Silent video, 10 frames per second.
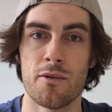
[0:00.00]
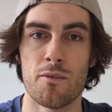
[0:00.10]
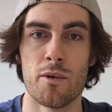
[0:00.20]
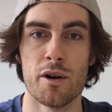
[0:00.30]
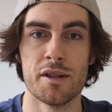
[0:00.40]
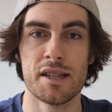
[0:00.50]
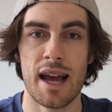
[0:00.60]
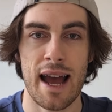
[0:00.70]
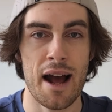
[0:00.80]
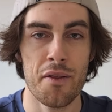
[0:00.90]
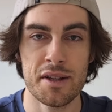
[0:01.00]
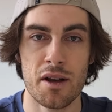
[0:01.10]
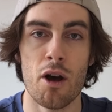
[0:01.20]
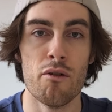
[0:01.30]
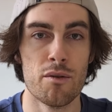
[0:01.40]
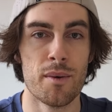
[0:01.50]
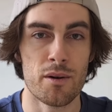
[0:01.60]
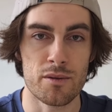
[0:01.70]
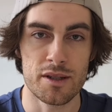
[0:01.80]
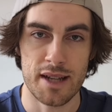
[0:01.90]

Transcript: was how this overmold